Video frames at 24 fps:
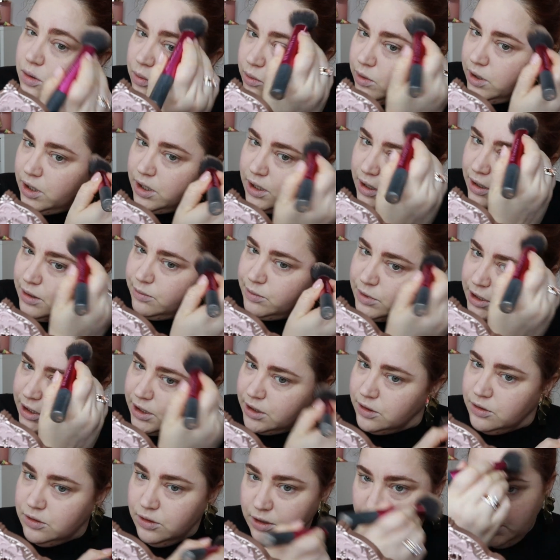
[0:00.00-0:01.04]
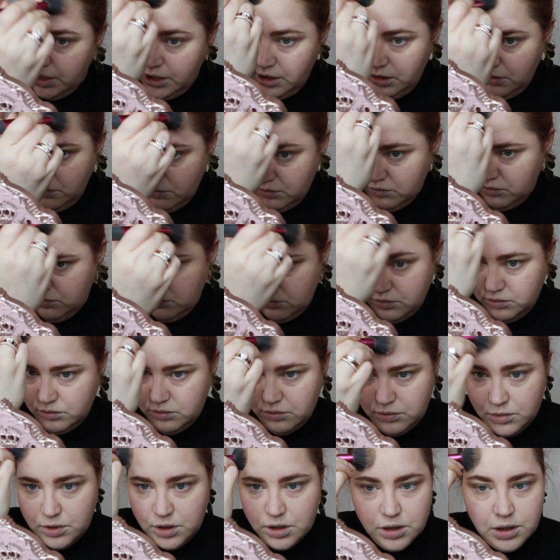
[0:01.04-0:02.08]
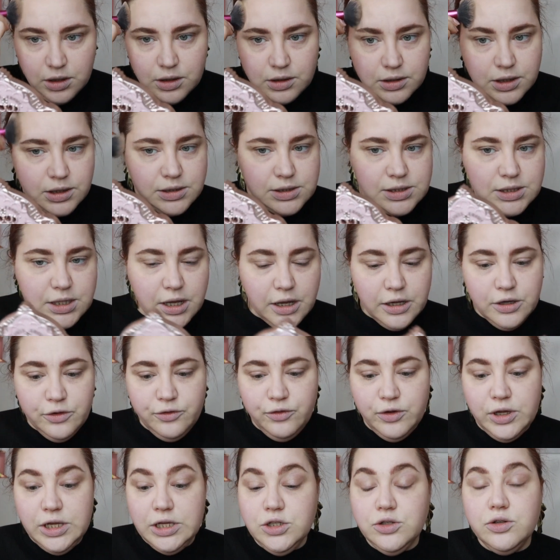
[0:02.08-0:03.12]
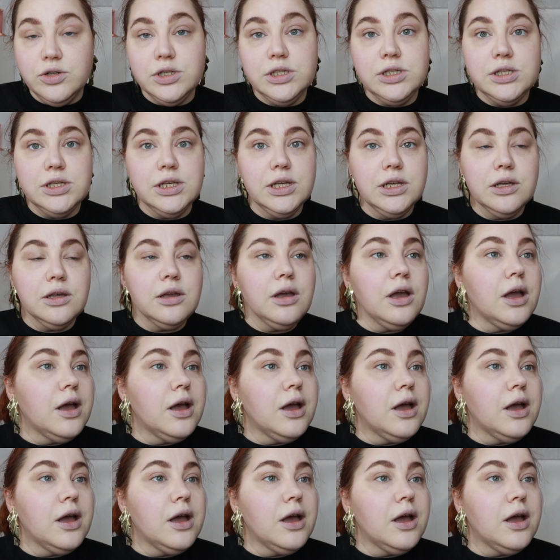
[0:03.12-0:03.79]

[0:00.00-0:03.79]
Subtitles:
where I'm like, okay, that's kind of interesting.